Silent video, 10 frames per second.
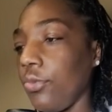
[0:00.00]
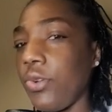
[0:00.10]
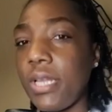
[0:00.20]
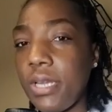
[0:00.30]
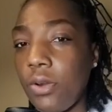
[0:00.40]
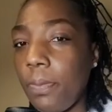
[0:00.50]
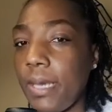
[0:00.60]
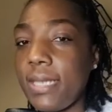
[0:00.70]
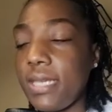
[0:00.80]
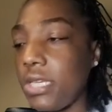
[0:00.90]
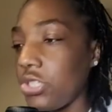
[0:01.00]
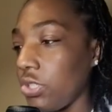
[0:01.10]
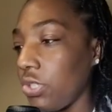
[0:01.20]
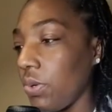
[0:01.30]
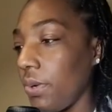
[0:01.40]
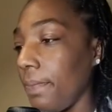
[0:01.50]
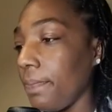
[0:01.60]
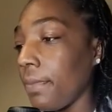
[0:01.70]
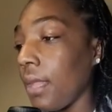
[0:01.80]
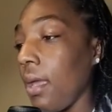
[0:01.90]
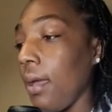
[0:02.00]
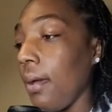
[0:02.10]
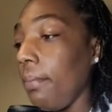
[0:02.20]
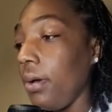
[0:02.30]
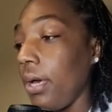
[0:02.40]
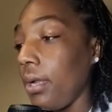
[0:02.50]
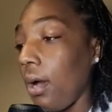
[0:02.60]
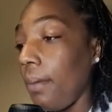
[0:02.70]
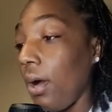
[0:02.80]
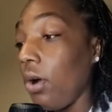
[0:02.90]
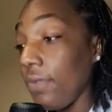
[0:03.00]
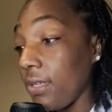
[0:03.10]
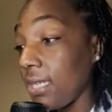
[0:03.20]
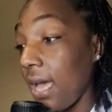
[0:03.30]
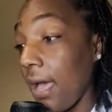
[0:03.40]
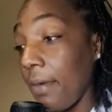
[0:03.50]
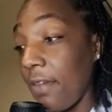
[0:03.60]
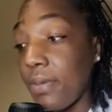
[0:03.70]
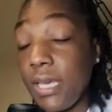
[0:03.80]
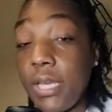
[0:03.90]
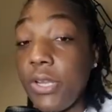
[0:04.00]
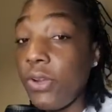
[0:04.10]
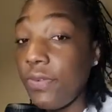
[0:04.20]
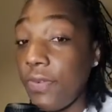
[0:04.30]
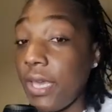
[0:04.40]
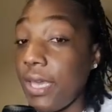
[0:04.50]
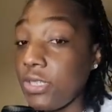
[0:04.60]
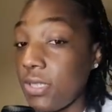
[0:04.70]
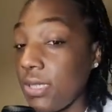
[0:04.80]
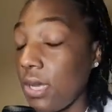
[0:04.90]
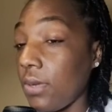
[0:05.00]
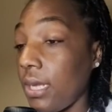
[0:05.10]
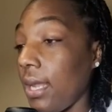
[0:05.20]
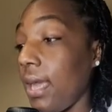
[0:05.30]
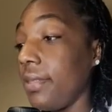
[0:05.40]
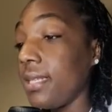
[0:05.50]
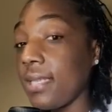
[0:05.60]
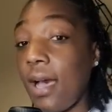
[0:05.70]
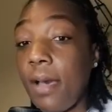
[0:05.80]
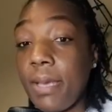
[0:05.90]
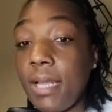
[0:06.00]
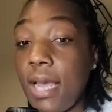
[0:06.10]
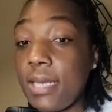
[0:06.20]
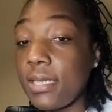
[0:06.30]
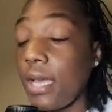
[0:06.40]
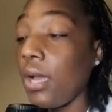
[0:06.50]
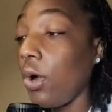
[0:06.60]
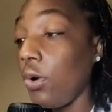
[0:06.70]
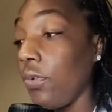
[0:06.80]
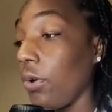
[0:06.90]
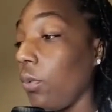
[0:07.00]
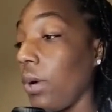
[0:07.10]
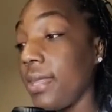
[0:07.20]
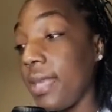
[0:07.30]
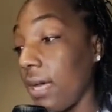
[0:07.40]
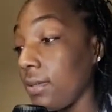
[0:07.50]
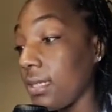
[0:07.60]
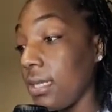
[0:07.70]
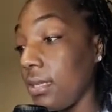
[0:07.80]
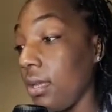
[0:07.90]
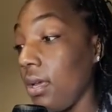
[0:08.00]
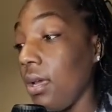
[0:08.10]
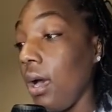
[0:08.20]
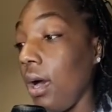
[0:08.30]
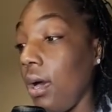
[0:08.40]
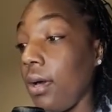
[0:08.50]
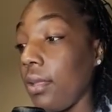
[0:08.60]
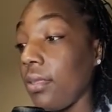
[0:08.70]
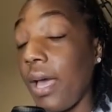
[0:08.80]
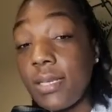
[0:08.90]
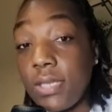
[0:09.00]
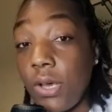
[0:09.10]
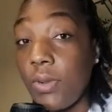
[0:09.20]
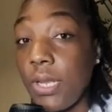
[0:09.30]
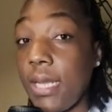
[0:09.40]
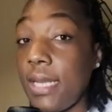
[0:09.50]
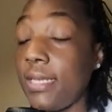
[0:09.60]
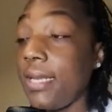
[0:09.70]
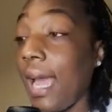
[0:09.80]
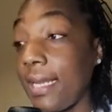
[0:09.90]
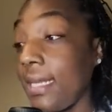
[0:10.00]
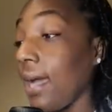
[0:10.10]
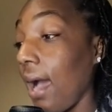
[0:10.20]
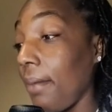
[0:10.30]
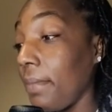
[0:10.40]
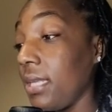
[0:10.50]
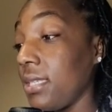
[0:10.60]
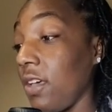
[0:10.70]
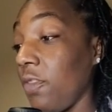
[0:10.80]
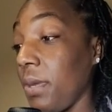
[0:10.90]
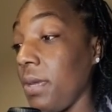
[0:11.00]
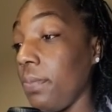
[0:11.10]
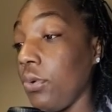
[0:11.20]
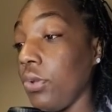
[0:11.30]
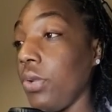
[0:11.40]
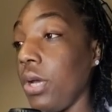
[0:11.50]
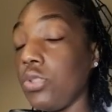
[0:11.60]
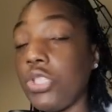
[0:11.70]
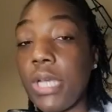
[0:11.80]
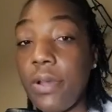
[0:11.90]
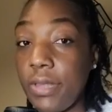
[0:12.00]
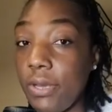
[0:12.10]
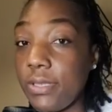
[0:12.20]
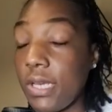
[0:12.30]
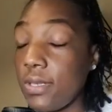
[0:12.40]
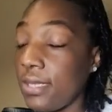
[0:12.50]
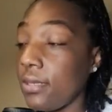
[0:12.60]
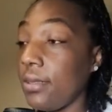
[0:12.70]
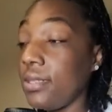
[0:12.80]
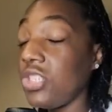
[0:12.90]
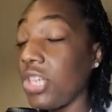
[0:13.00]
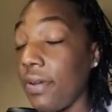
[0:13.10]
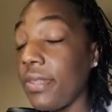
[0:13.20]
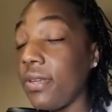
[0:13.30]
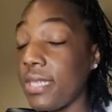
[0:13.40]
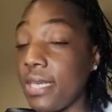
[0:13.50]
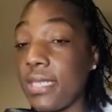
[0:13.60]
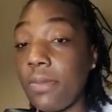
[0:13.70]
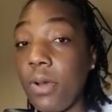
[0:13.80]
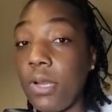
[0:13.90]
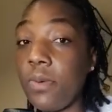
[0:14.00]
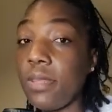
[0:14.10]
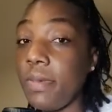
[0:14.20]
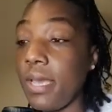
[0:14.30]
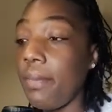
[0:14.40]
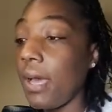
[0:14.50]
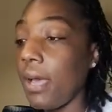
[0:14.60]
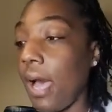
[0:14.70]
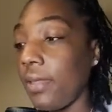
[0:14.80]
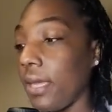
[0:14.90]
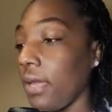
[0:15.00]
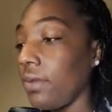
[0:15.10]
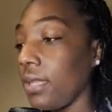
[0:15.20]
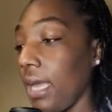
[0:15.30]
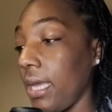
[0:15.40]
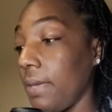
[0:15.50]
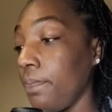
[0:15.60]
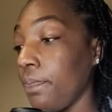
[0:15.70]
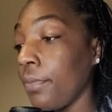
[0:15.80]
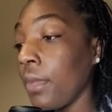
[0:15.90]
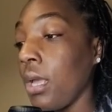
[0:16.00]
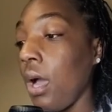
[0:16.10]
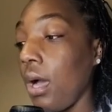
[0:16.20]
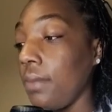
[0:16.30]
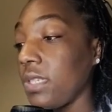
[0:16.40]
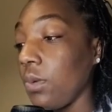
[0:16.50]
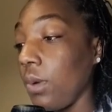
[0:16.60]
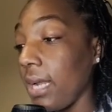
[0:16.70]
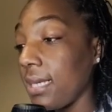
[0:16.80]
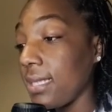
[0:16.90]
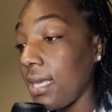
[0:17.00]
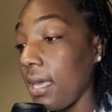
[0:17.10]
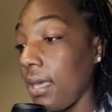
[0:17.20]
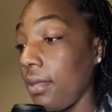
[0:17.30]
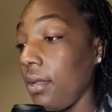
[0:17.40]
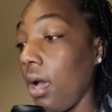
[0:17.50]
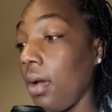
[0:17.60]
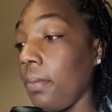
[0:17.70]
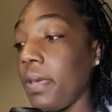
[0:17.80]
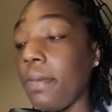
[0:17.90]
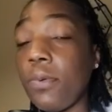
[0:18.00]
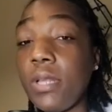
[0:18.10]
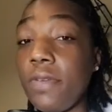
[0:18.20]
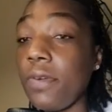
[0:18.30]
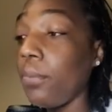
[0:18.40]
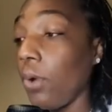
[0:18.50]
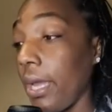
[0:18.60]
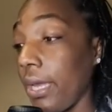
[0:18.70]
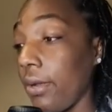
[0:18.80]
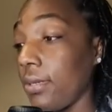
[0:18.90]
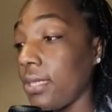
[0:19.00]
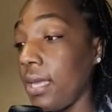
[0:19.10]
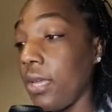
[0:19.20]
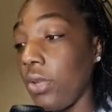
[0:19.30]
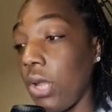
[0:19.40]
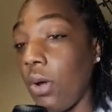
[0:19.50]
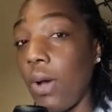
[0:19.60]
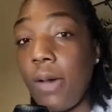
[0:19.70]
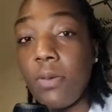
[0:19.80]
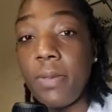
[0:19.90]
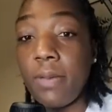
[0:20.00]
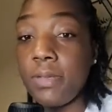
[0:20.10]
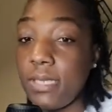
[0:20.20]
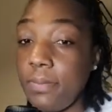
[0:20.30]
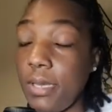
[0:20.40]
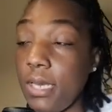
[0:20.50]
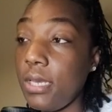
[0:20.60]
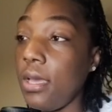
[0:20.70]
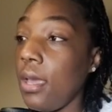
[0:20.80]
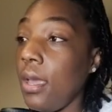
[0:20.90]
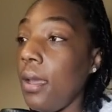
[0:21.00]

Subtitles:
read it or pay attention to it. But over time, I've been getting notifications on it. And this comment has like over 1,000 likes on it and 90 comments of people, sharing their testimony with me about how they can relate to what I said. People leaving prayers that, I will be able to be